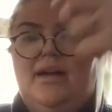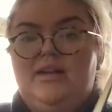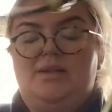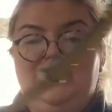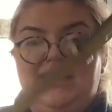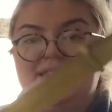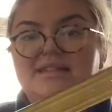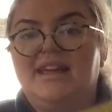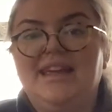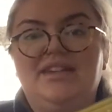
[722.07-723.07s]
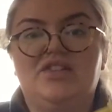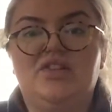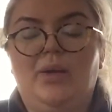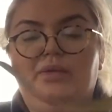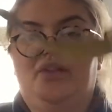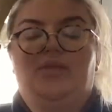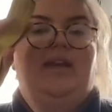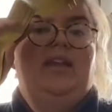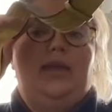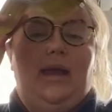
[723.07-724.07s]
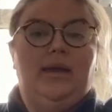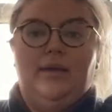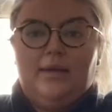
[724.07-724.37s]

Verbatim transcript: So it doesn't dig in your shoulders or anything.